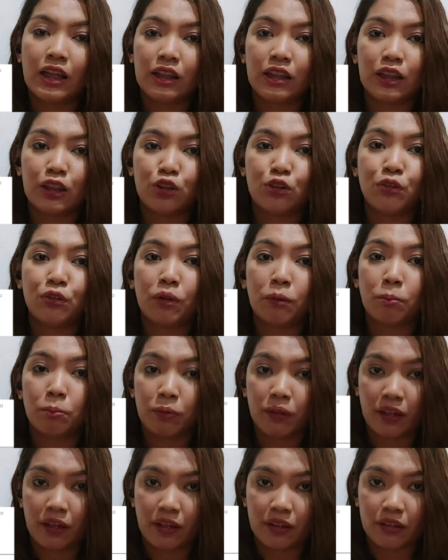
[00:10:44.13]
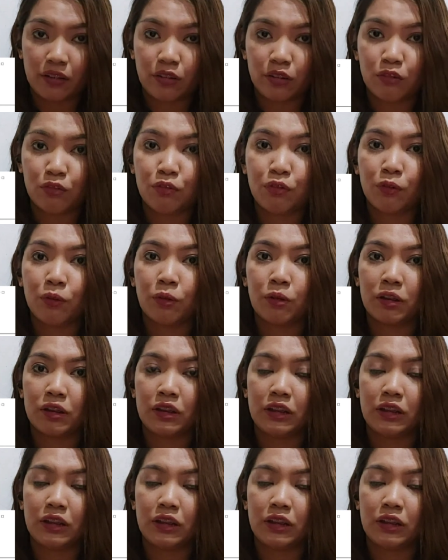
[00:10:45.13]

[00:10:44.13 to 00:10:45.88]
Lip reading: that you applied for